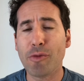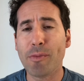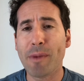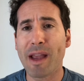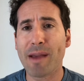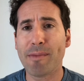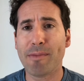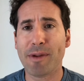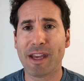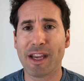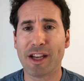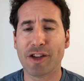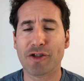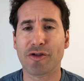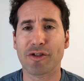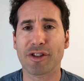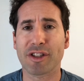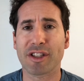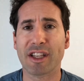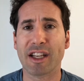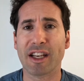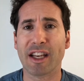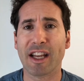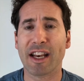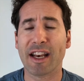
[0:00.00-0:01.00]
may be
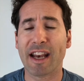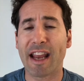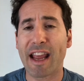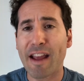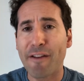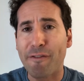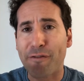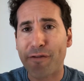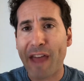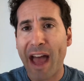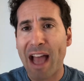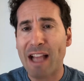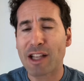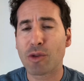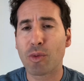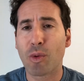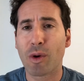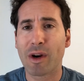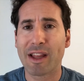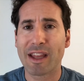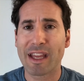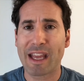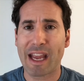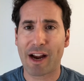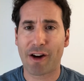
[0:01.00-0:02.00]
interested in, if that's one
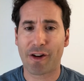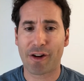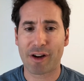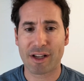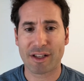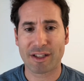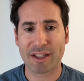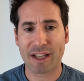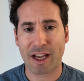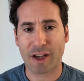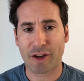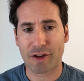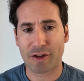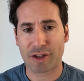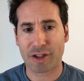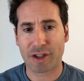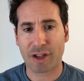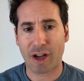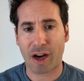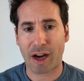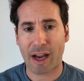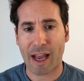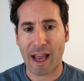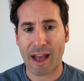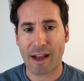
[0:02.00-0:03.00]
of the areas that you're
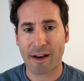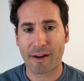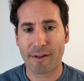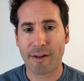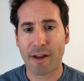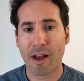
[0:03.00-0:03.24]
stuck at.